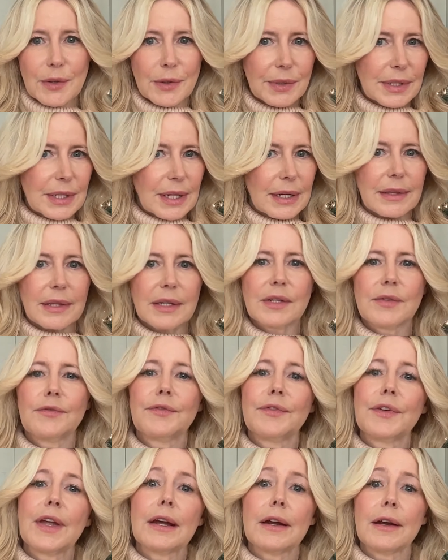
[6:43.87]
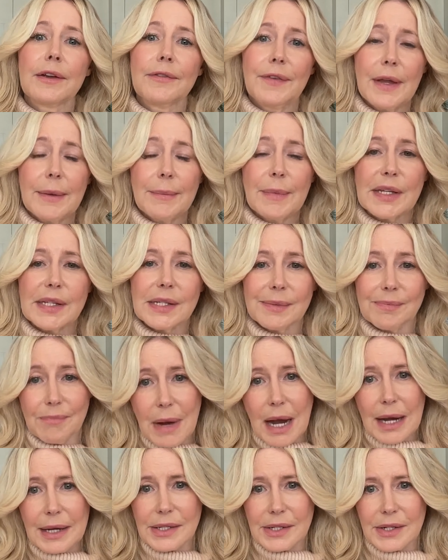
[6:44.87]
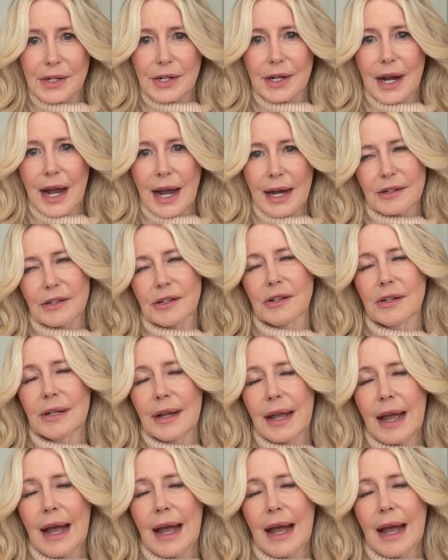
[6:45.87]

who's like this very famous Meisner actor,